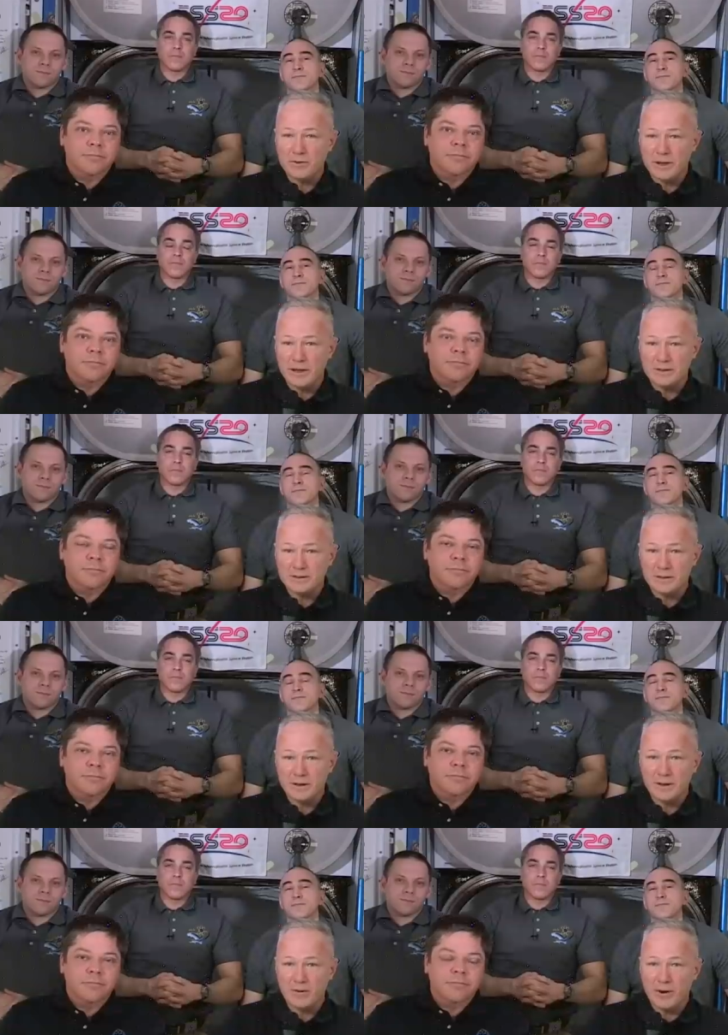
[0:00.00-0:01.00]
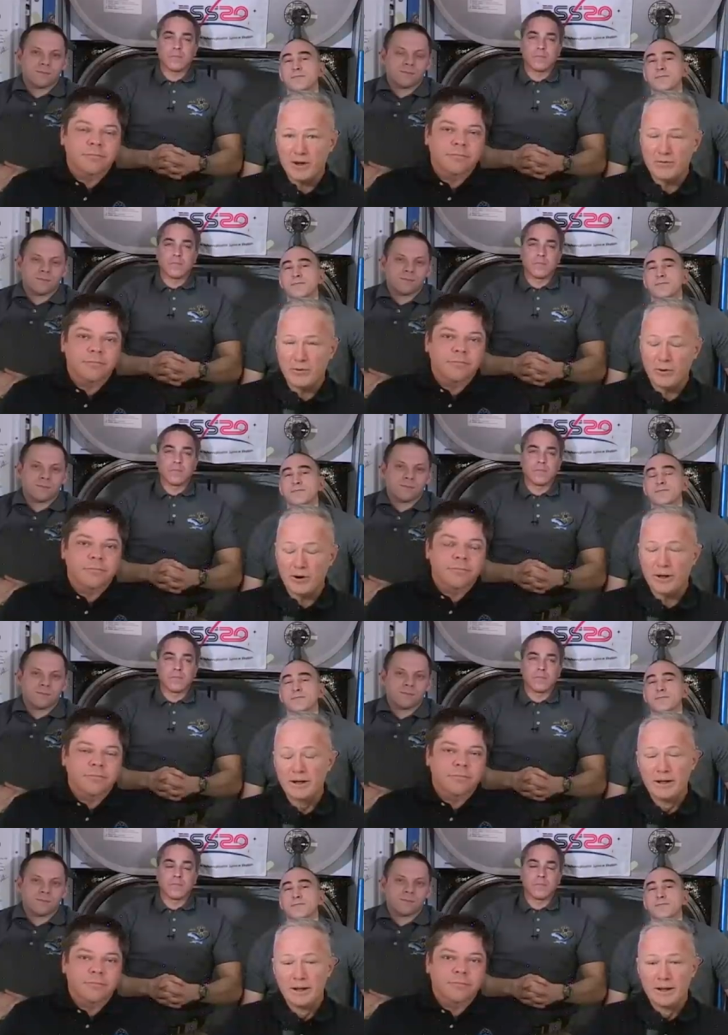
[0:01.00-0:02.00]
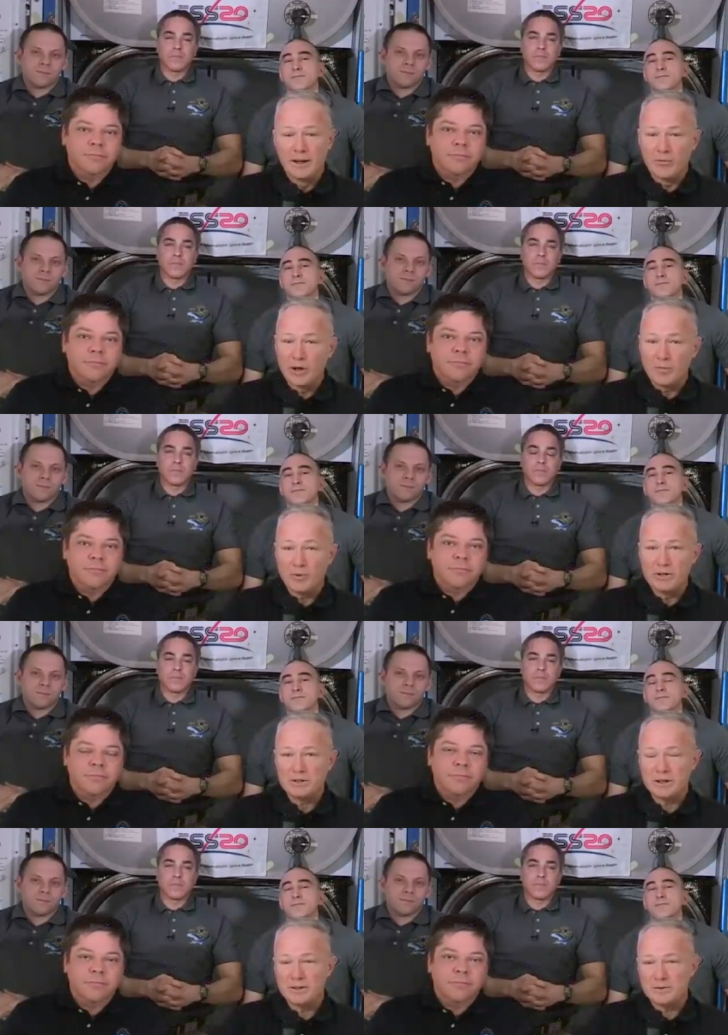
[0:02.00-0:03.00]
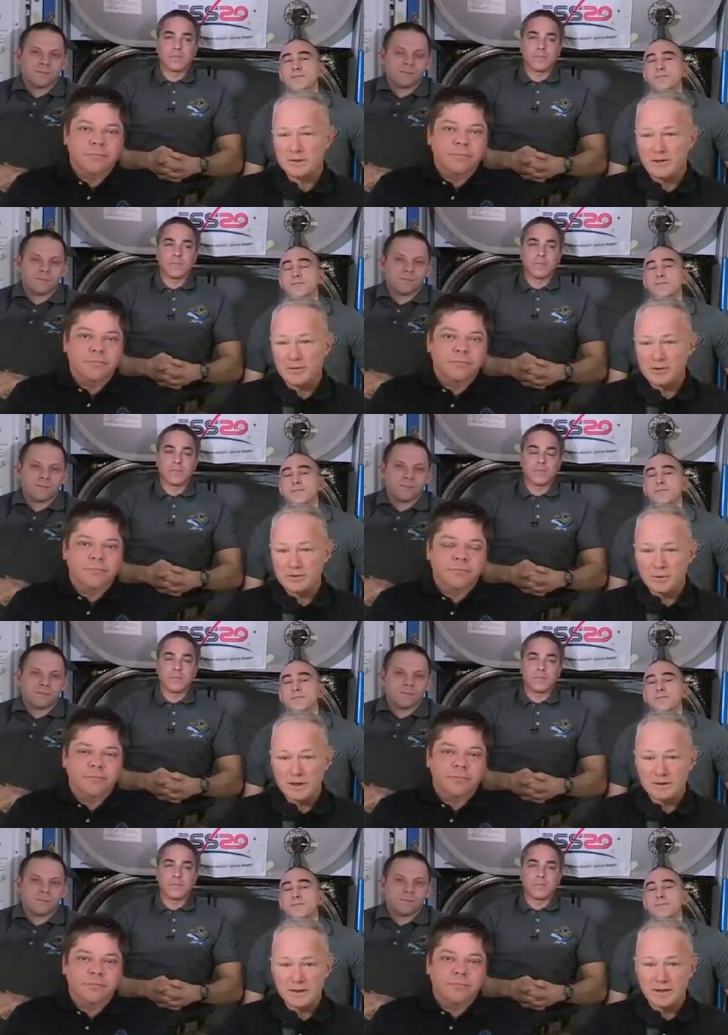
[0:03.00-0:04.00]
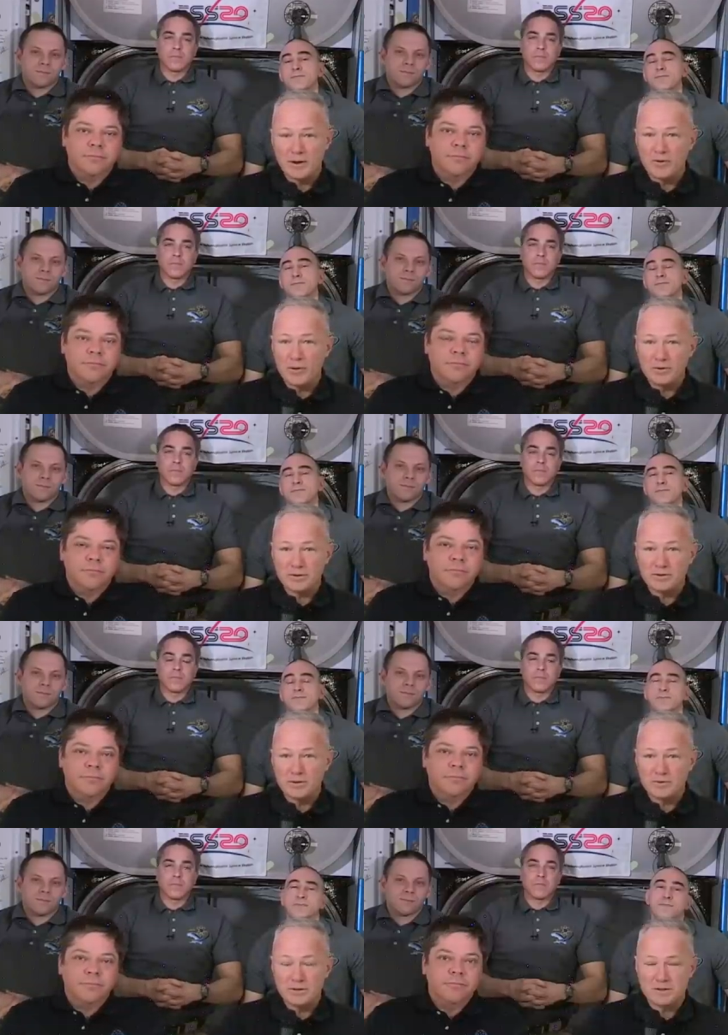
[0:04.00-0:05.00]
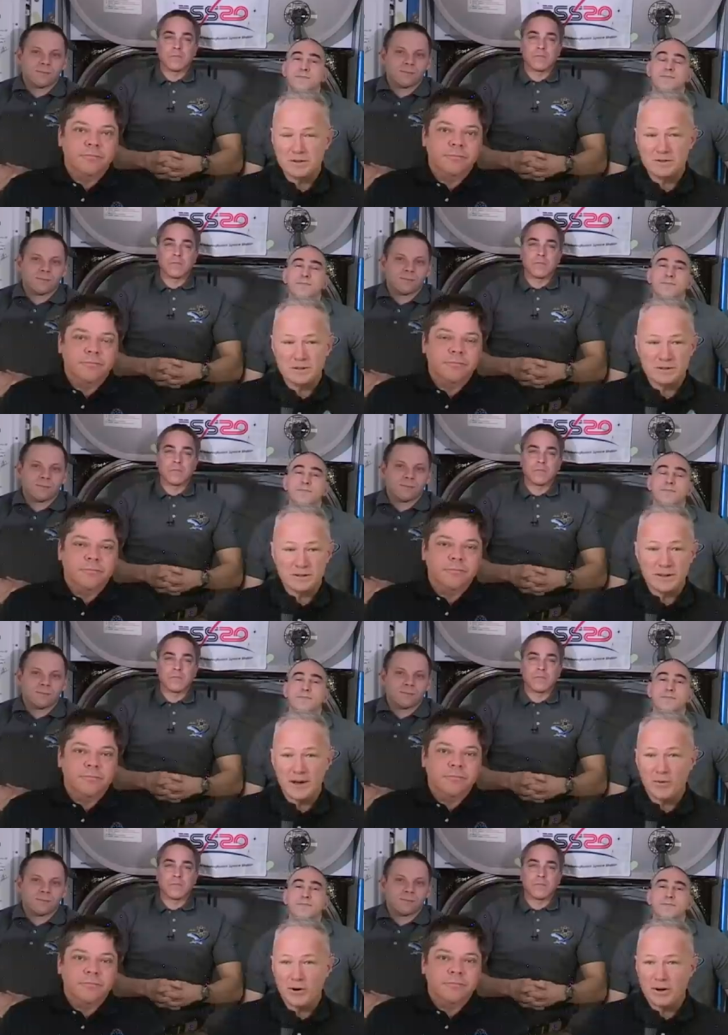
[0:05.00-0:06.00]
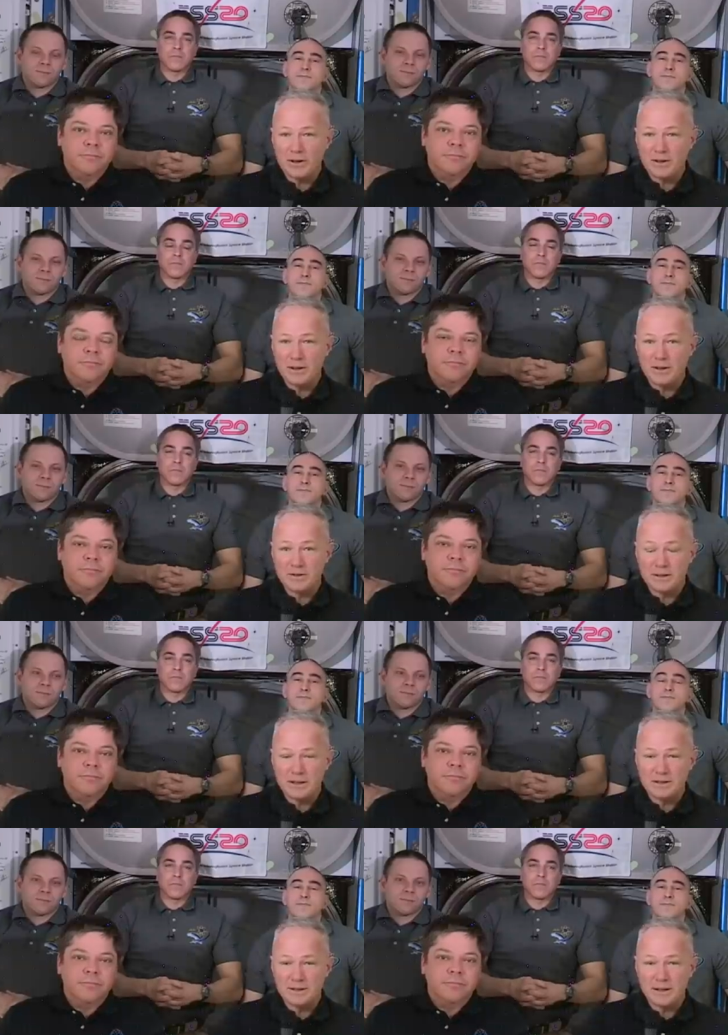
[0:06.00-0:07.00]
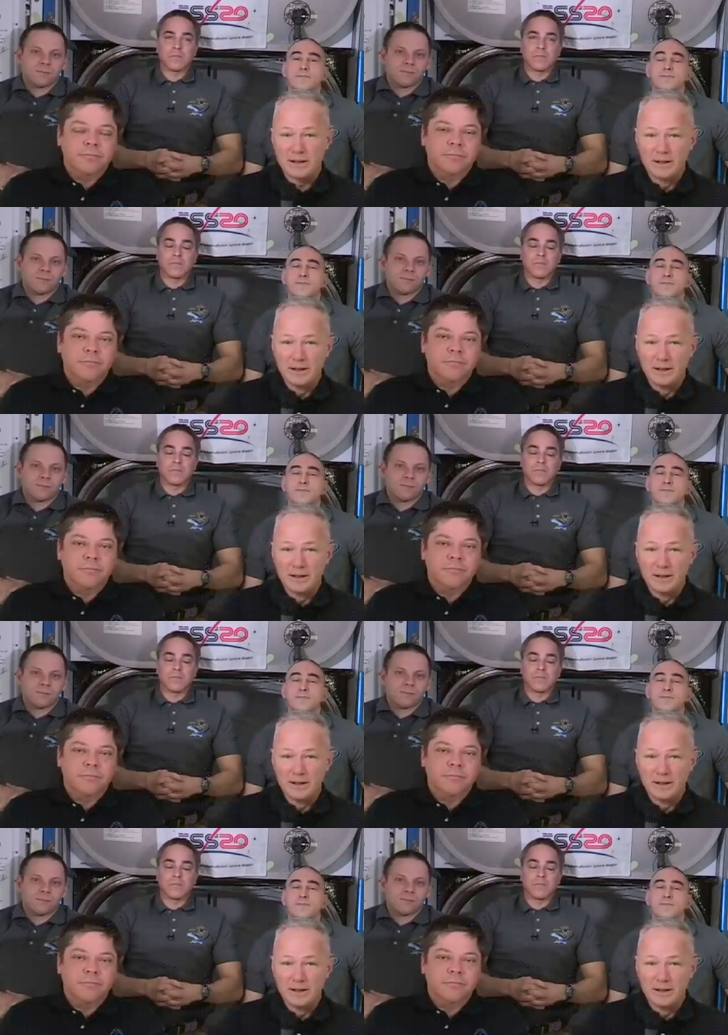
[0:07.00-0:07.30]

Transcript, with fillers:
Speaker 1: few days uh, around Florida and we appreciate those efforts because I know those those decisions and that work isn't easy.